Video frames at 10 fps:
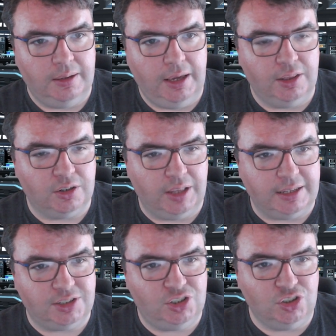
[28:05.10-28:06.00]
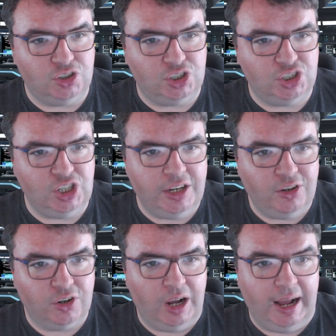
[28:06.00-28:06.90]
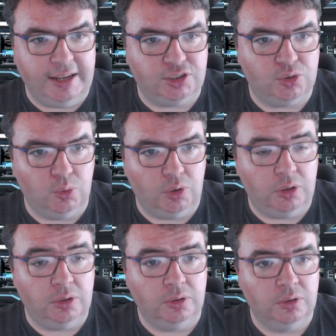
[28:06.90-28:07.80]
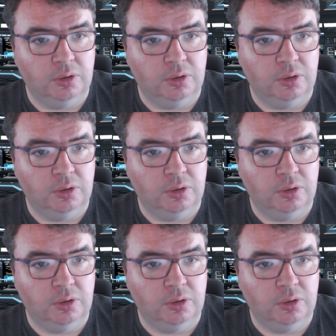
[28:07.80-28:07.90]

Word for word: either like senior high school